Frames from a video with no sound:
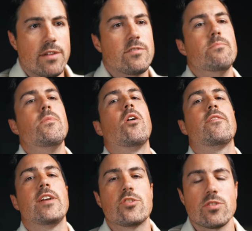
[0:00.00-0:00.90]
you have to
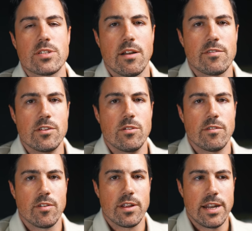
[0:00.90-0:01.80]
motivate yourself to do it
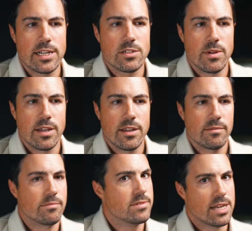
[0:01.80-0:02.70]
for the next week.
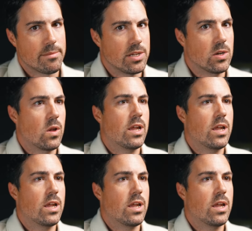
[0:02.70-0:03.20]
Same deal.